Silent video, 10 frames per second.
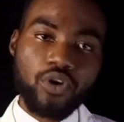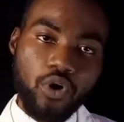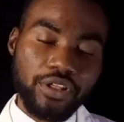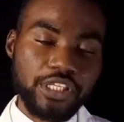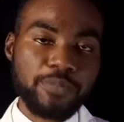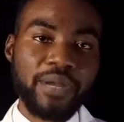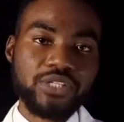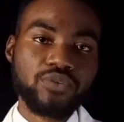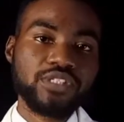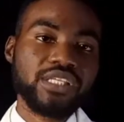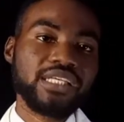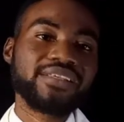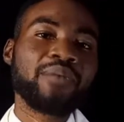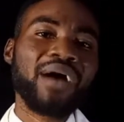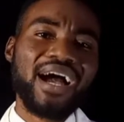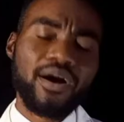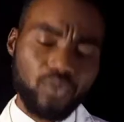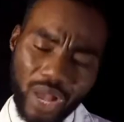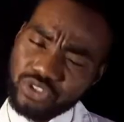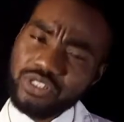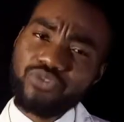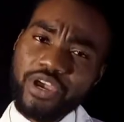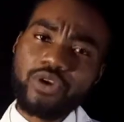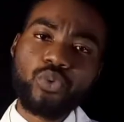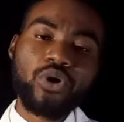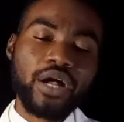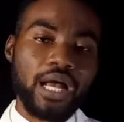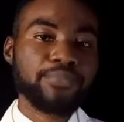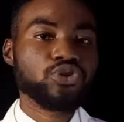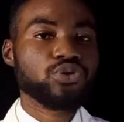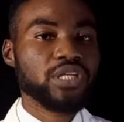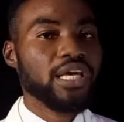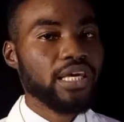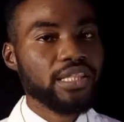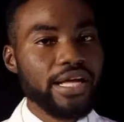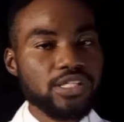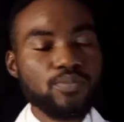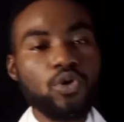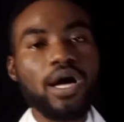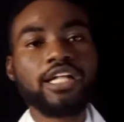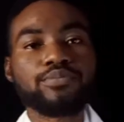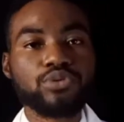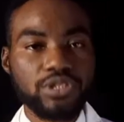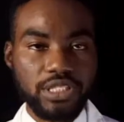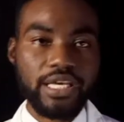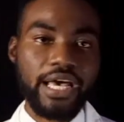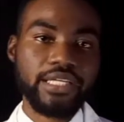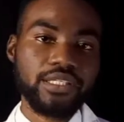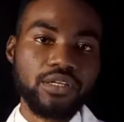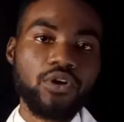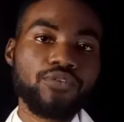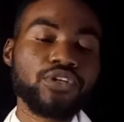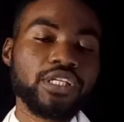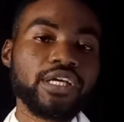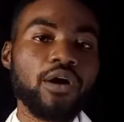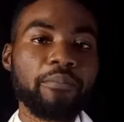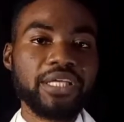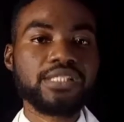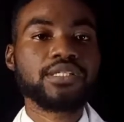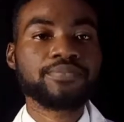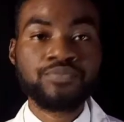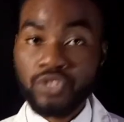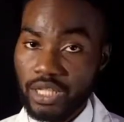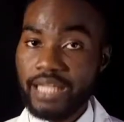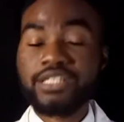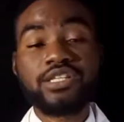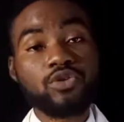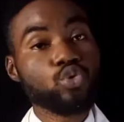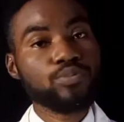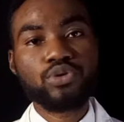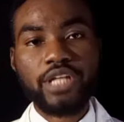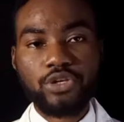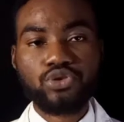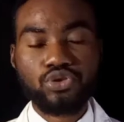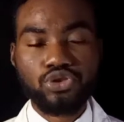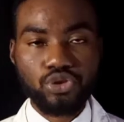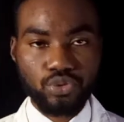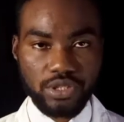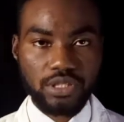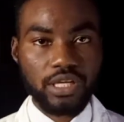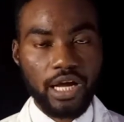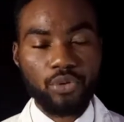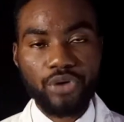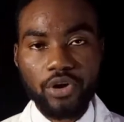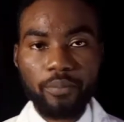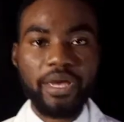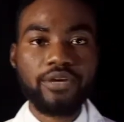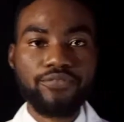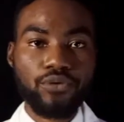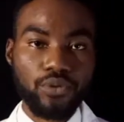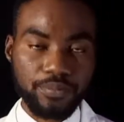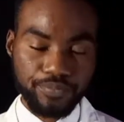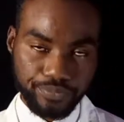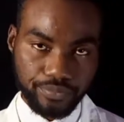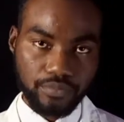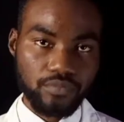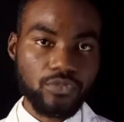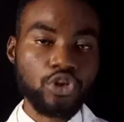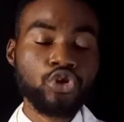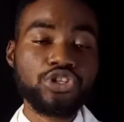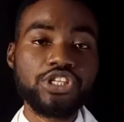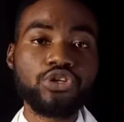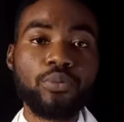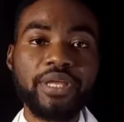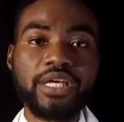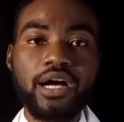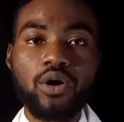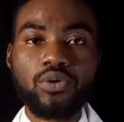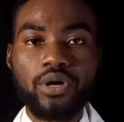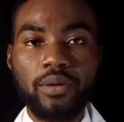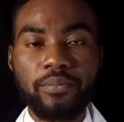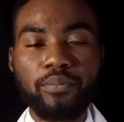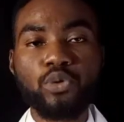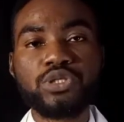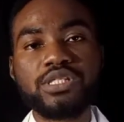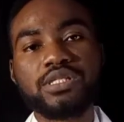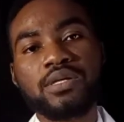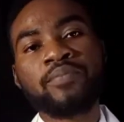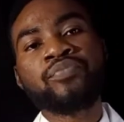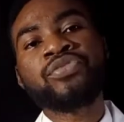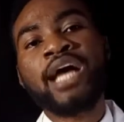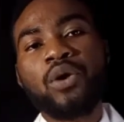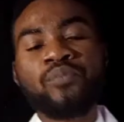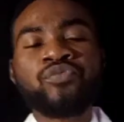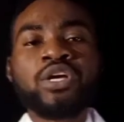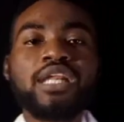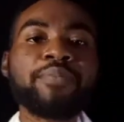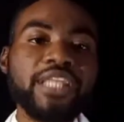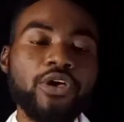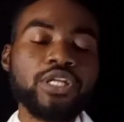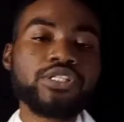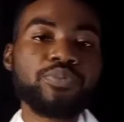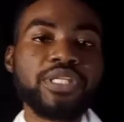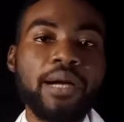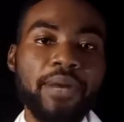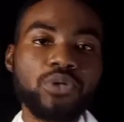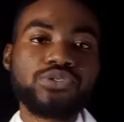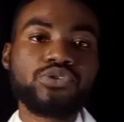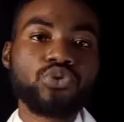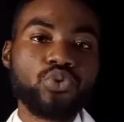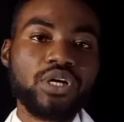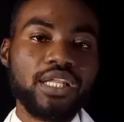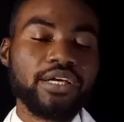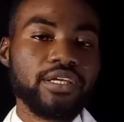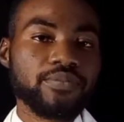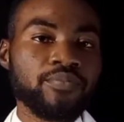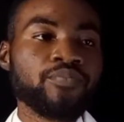all these parts of this exam are actually very well captured in that small handbook, the Guide of Clinical Medicine. And it's a good book that you should use, that I would recommend for your senior medical posting. Now, let me tell you a little bit about clerking.